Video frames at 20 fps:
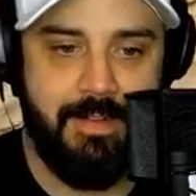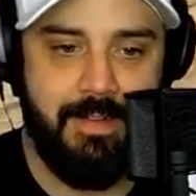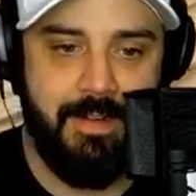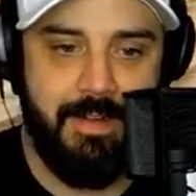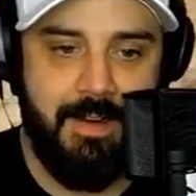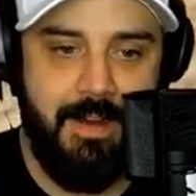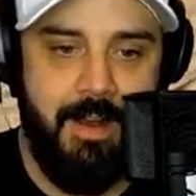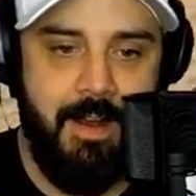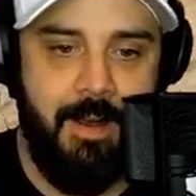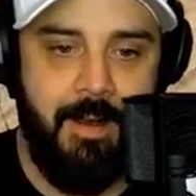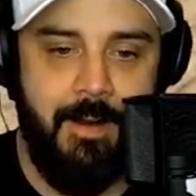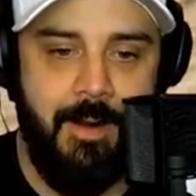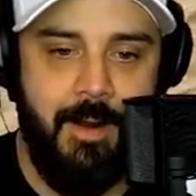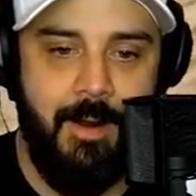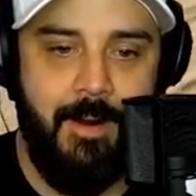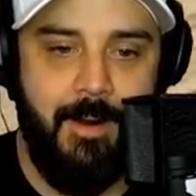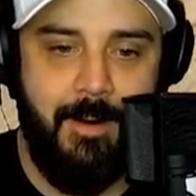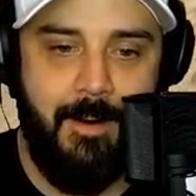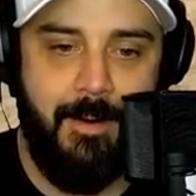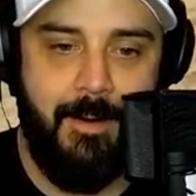
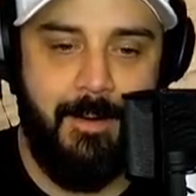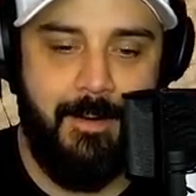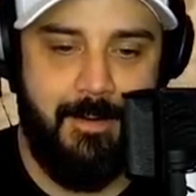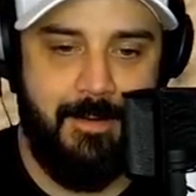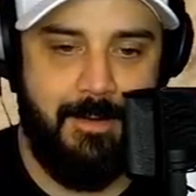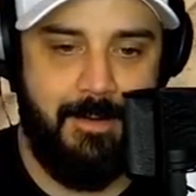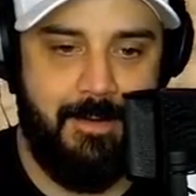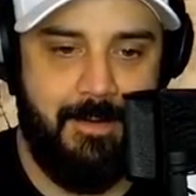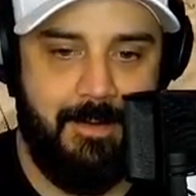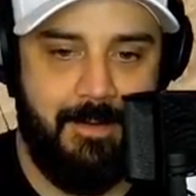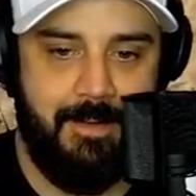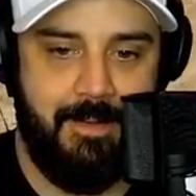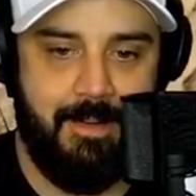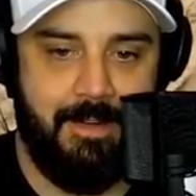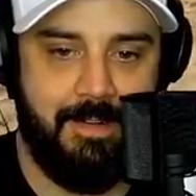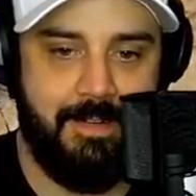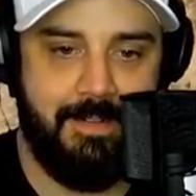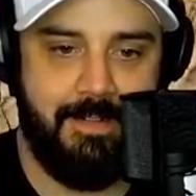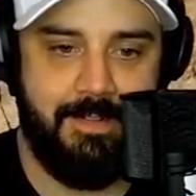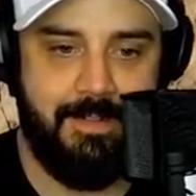Oh,
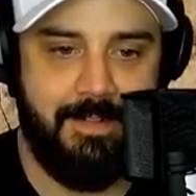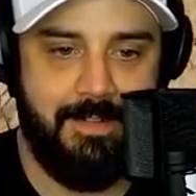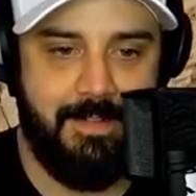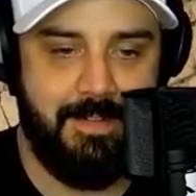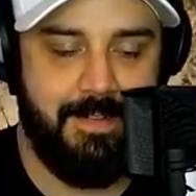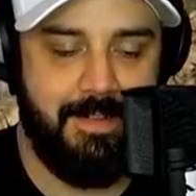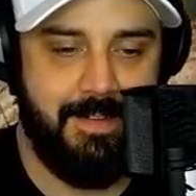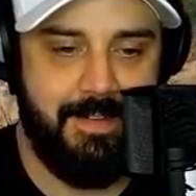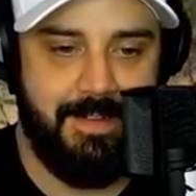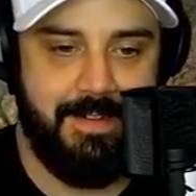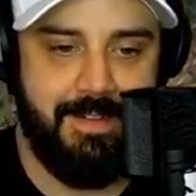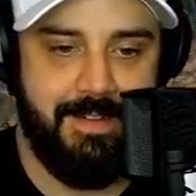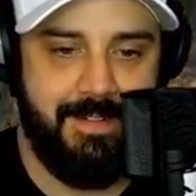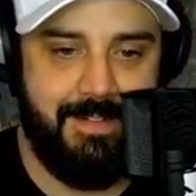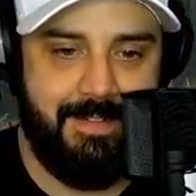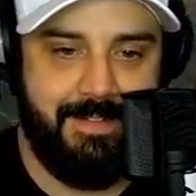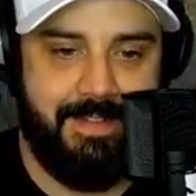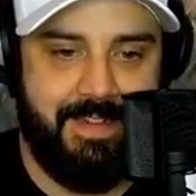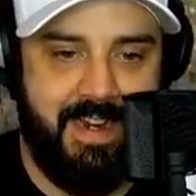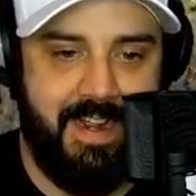
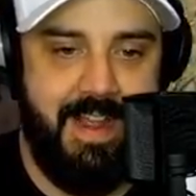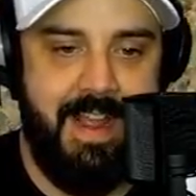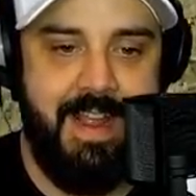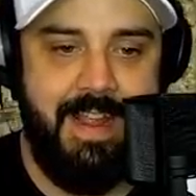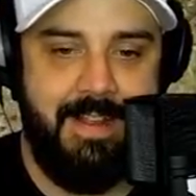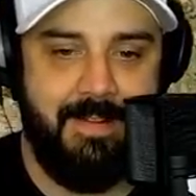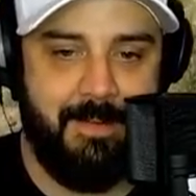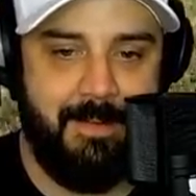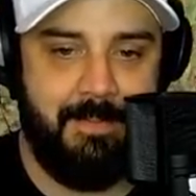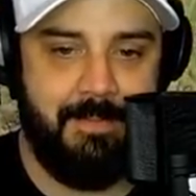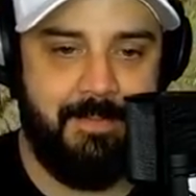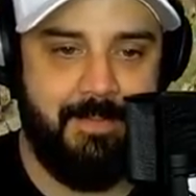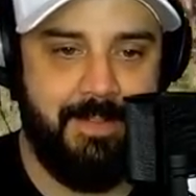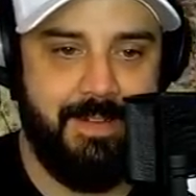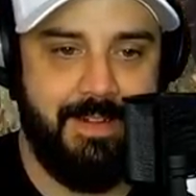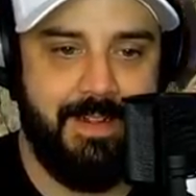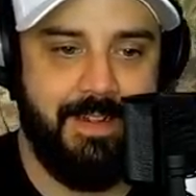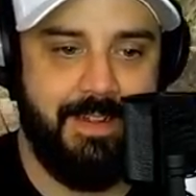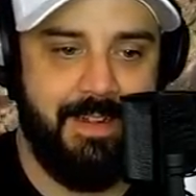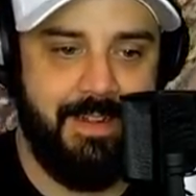damn,
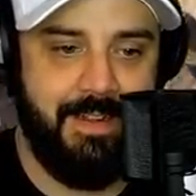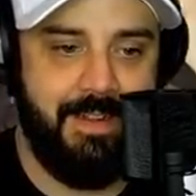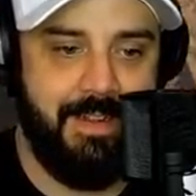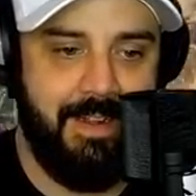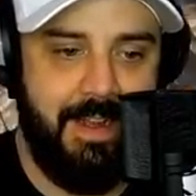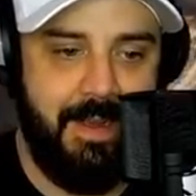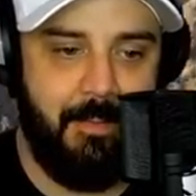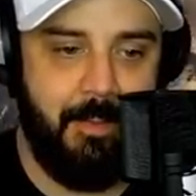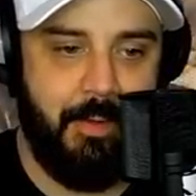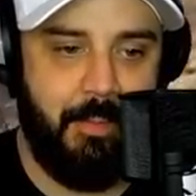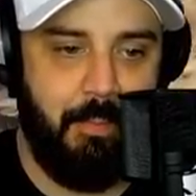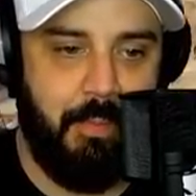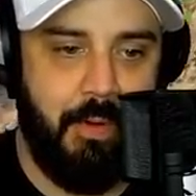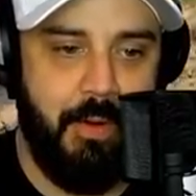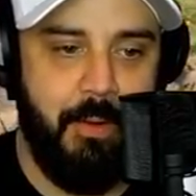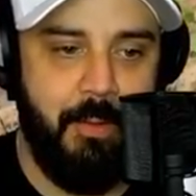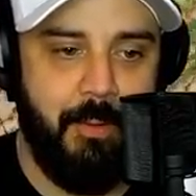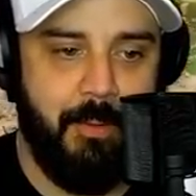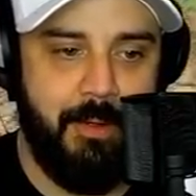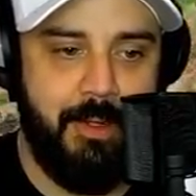that was
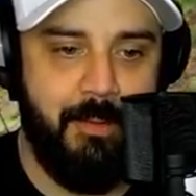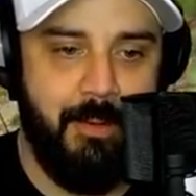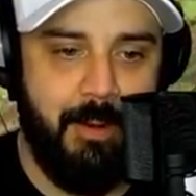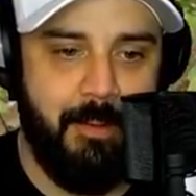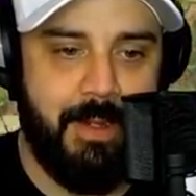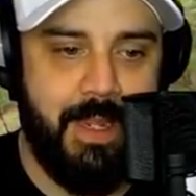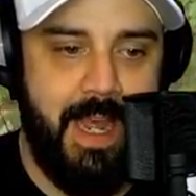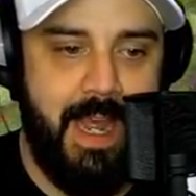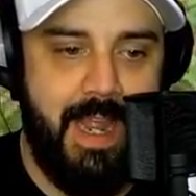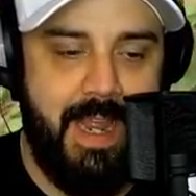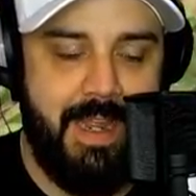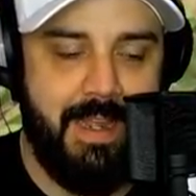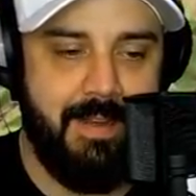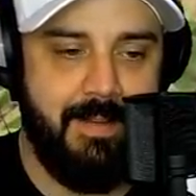brutal. Are you okay?